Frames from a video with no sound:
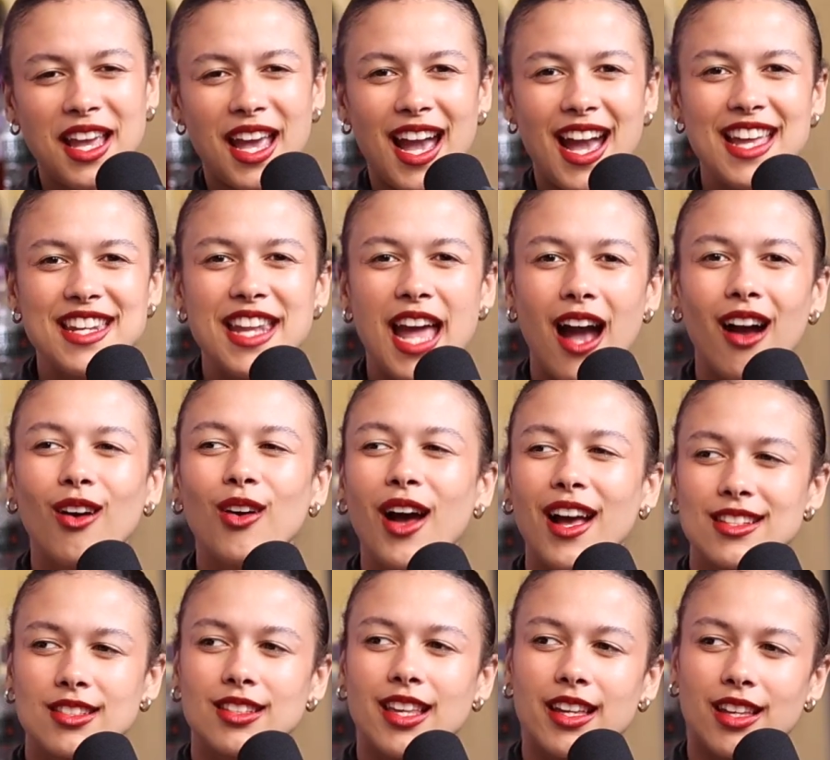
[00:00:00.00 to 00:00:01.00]
And now
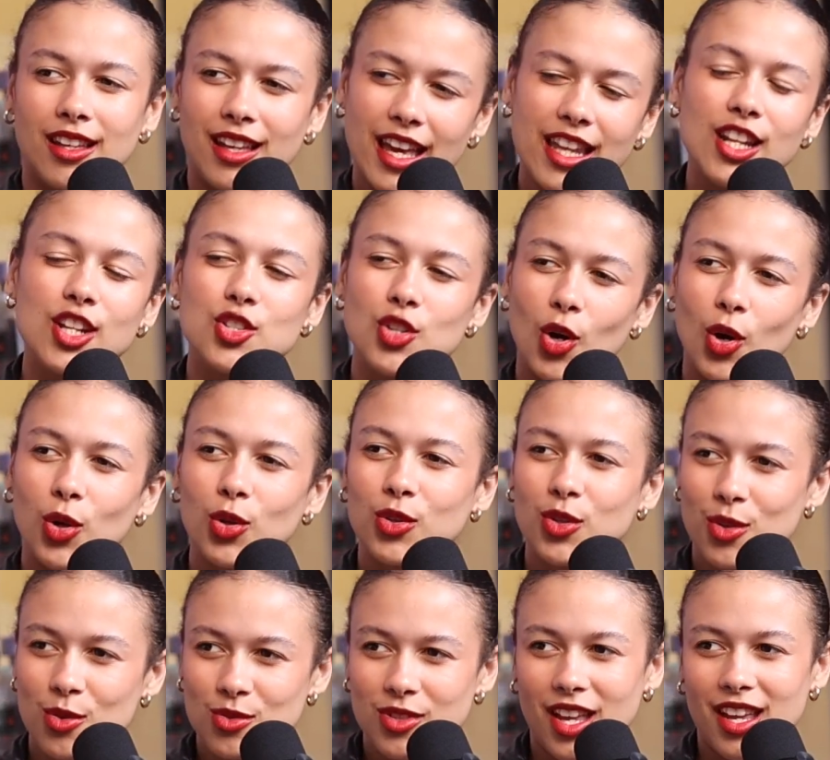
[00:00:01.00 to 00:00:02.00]
as like an adult
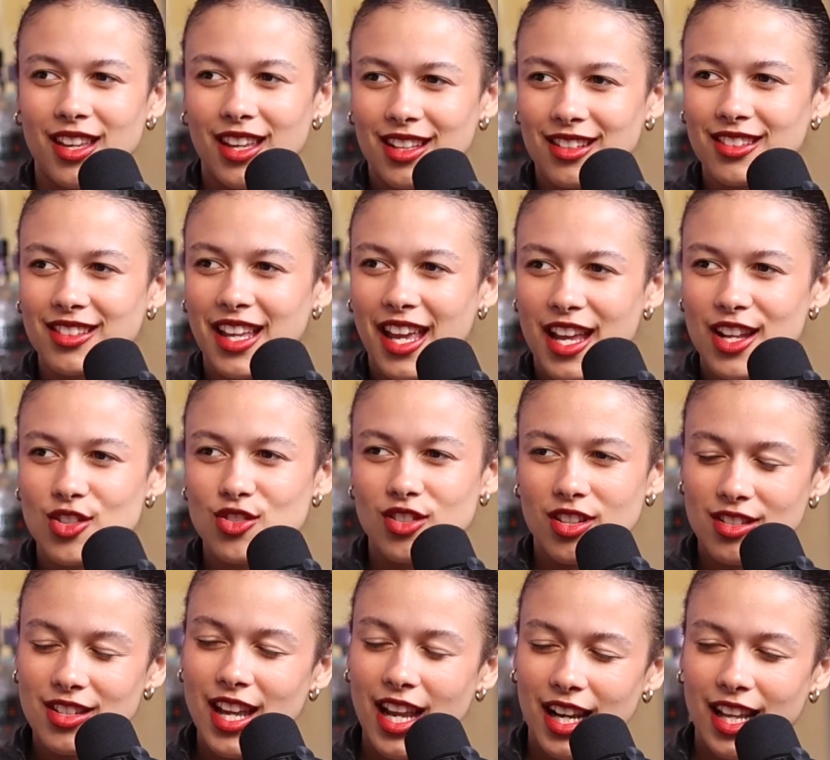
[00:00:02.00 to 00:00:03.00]
who's like engaged
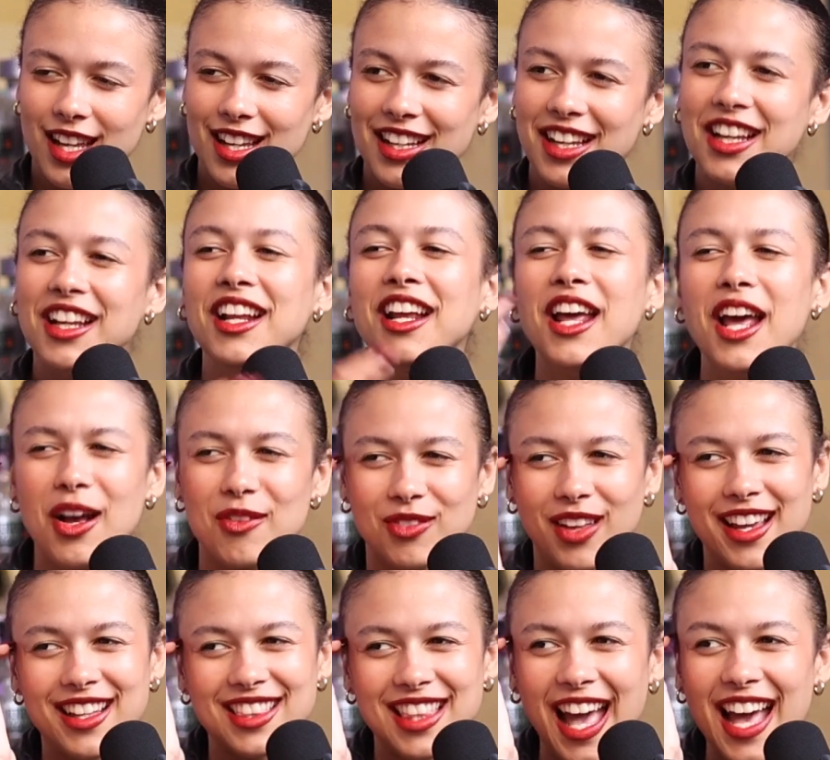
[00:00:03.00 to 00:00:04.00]
in dating, I'm
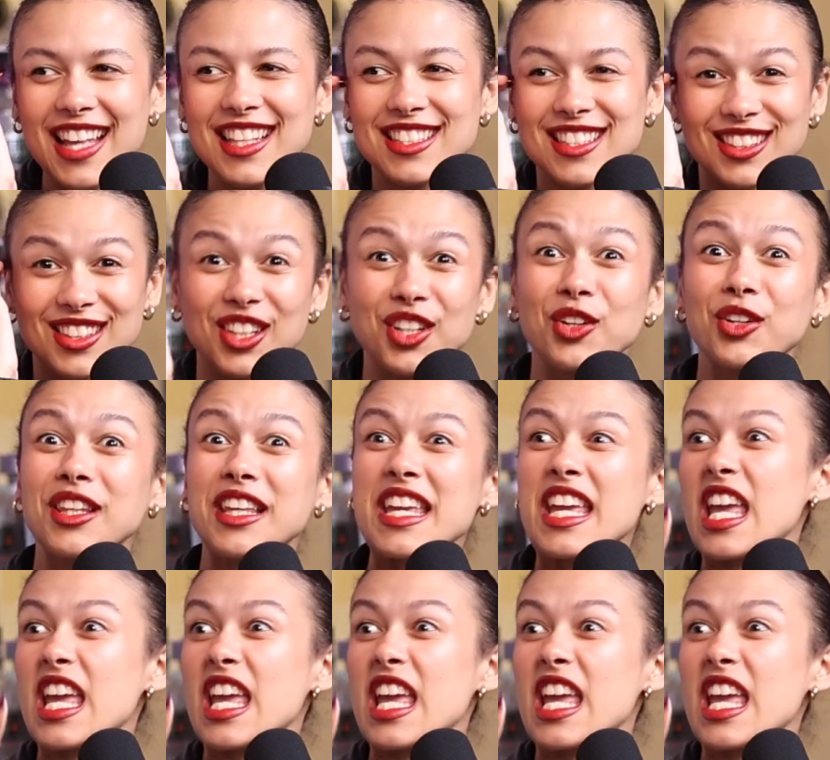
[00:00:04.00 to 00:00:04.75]
like, that is literally